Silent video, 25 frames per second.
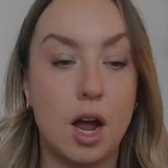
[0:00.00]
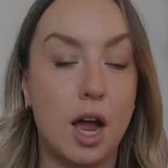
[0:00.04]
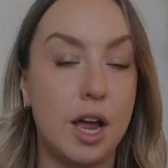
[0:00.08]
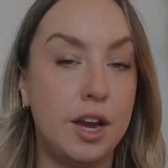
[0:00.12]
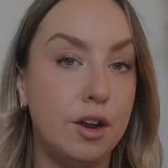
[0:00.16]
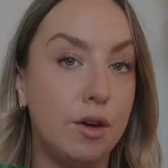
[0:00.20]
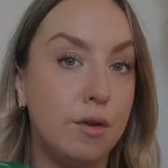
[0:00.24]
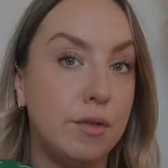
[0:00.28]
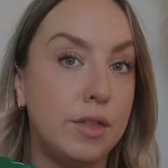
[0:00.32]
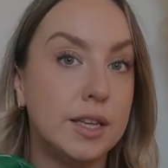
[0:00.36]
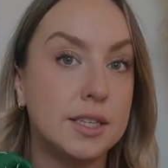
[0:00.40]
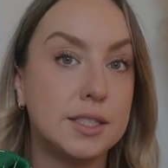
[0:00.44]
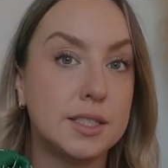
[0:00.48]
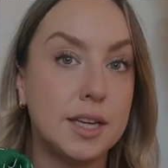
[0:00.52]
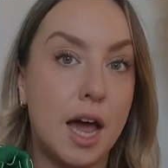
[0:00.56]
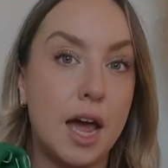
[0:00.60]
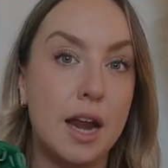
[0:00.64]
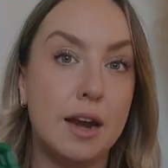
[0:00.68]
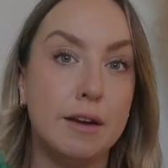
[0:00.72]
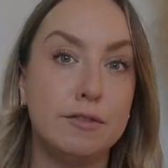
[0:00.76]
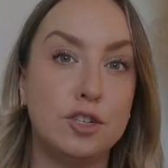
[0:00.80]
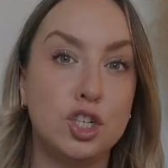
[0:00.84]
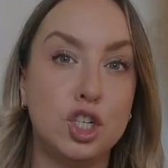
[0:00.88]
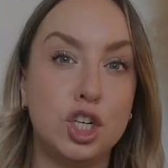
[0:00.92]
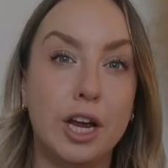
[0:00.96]
I know this
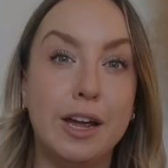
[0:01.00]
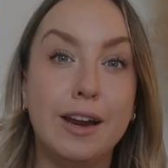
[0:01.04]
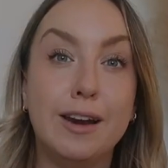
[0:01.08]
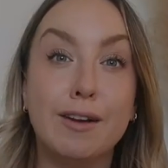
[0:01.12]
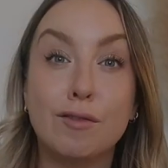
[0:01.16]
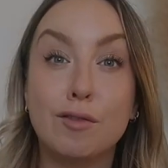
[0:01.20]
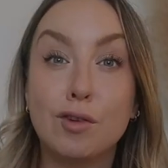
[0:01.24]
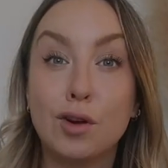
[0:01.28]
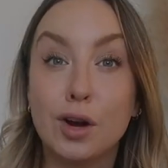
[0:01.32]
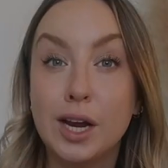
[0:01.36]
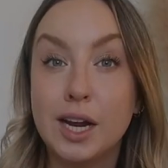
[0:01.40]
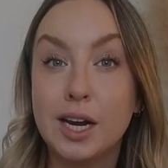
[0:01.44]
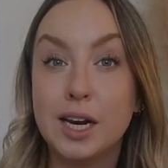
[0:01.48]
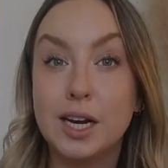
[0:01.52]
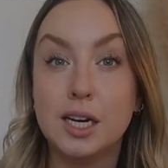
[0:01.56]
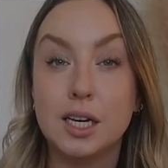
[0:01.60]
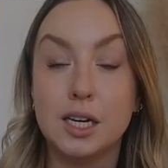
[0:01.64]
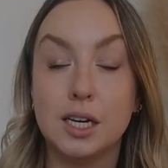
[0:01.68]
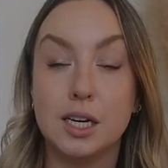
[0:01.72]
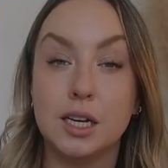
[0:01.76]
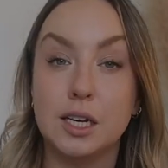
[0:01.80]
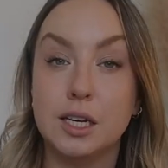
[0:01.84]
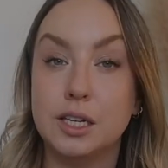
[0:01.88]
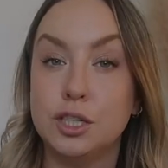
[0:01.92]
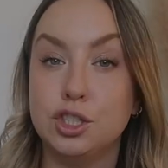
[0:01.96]
kind of shade of green
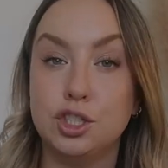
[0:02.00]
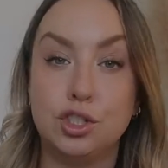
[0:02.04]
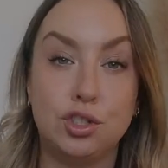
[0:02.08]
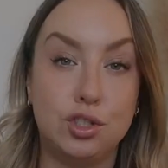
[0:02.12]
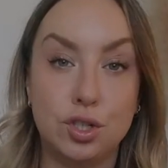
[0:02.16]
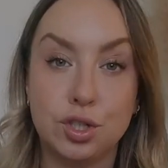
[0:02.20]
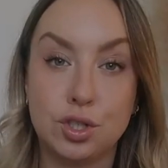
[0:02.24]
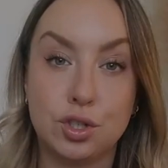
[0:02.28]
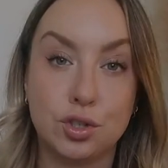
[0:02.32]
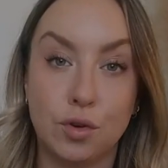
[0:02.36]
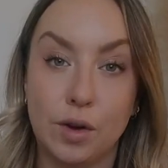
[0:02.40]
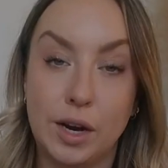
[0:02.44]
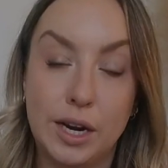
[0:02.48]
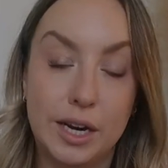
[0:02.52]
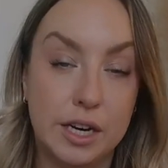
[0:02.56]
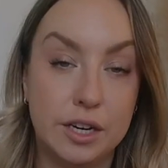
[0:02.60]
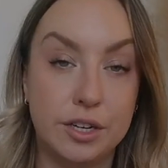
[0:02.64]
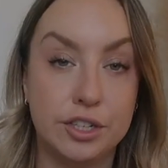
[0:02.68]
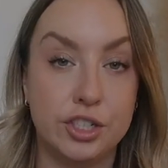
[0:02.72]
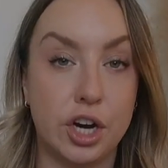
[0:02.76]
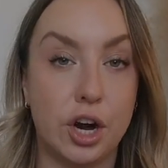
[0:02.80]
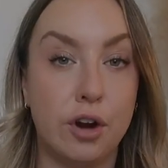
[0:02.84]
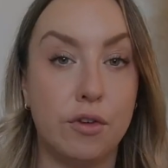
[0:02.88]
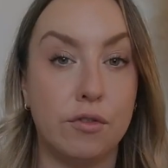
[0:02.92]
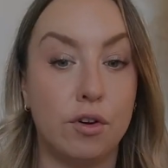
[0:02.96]
and in just green
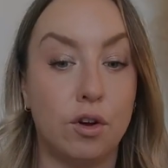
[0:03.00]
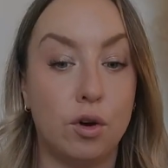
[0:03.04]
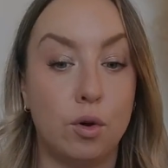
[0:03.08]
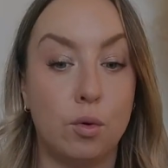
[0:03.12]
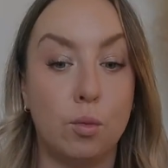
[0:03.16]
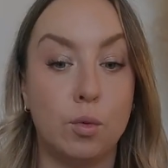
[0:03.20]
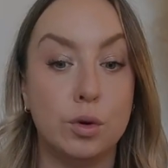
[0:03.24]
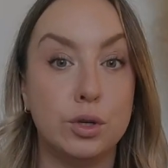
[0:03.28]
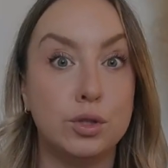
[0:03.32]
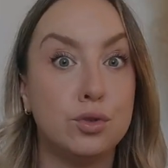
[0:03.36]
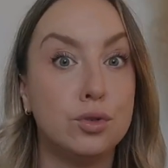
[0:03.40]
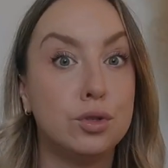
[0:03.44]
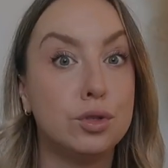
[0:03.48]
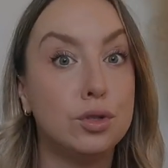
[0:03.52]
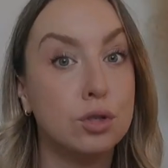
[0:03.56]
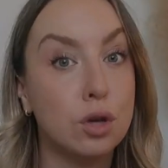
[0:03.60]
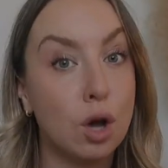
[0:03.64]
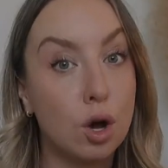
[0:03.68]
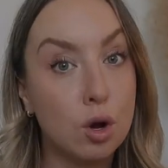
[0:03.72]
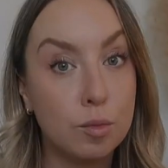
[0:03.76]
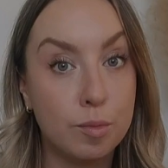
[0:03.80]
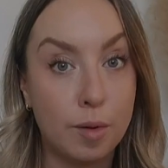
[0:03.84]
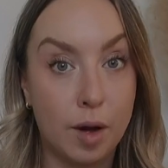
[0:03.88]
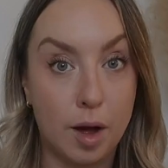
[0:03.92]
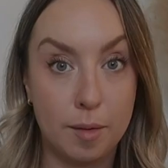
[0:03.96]
in general was
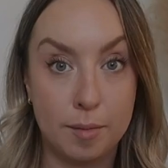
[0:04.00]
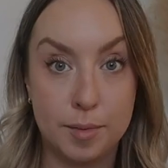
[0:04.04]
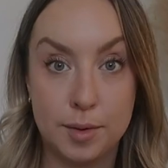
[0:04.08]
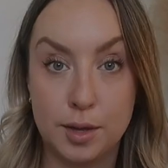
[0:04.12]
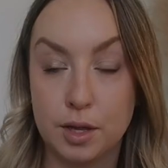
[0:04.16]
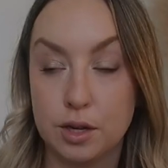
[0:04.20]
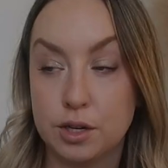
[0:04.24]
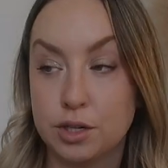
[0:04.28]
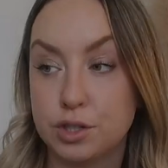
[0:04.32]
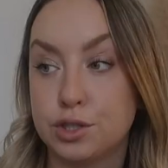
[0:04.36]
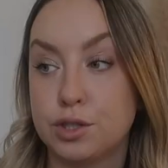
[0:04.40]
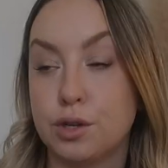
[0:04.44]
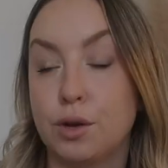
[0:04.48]
so popular.